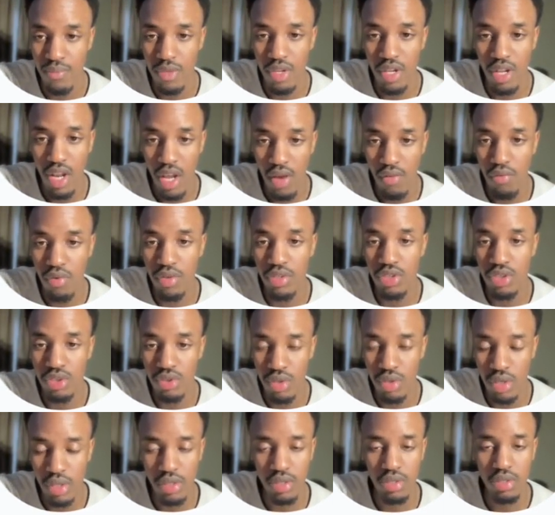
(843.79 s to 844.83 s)
Leverage
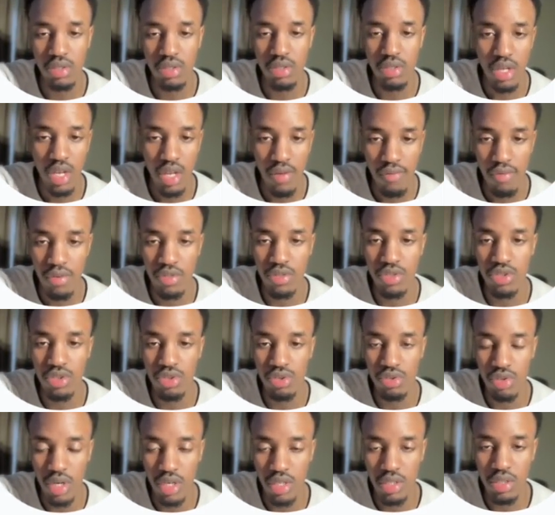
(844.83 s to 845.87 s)

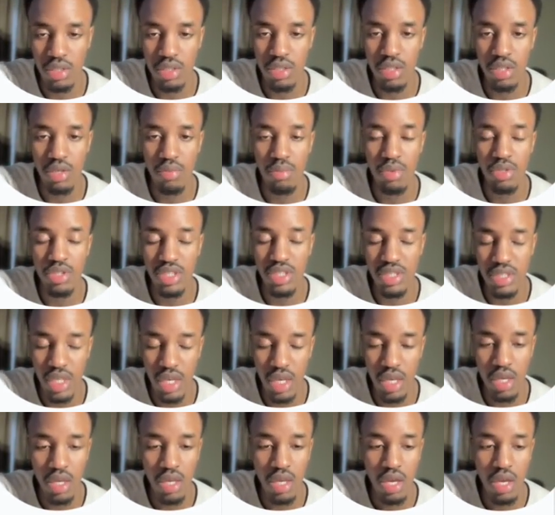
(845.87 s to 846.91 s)
trend, but
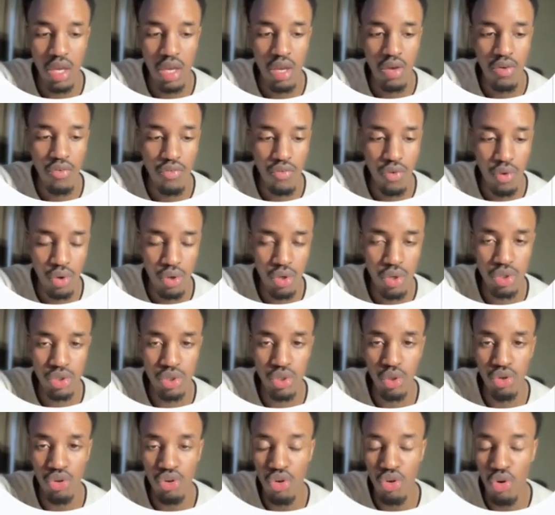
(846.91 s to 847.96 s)
stay focused
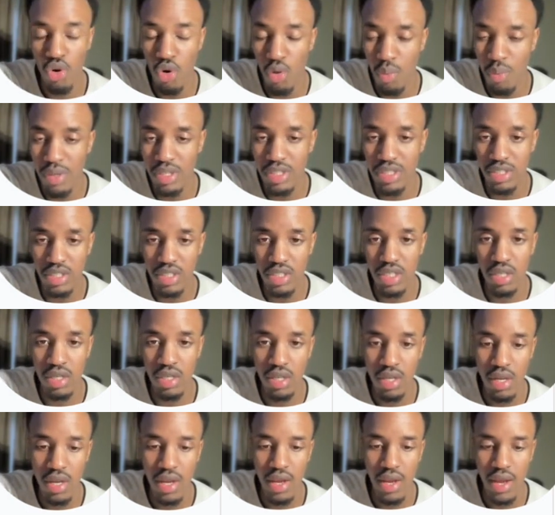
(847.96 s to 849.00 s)
on your messaging
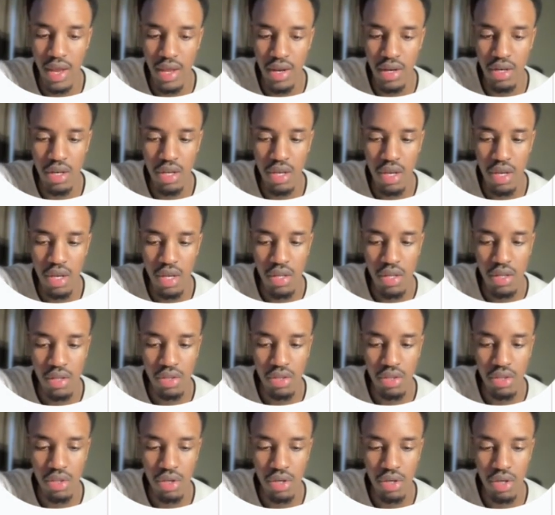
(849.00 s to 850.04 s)
and
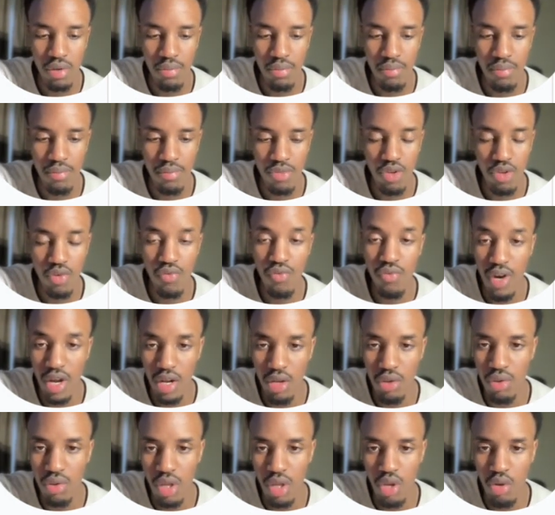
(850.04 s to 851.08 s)
the
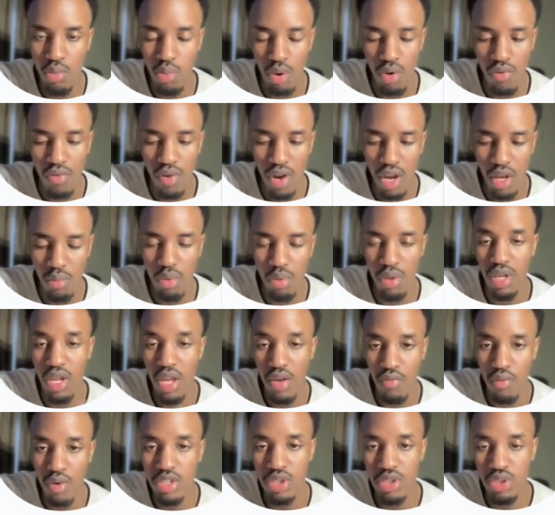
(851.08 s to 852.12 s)
value that you provide, but
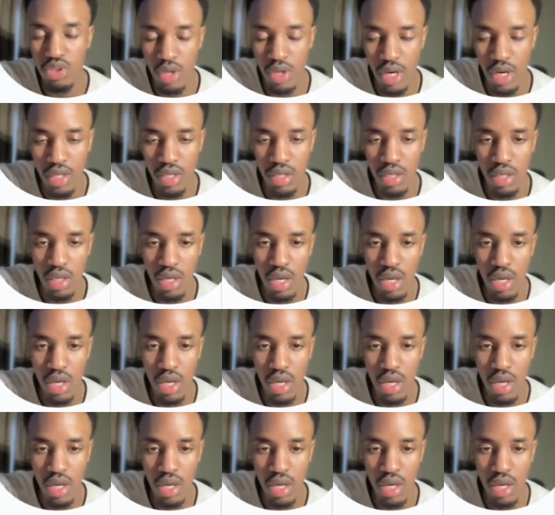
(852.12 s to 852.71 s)
leverage trend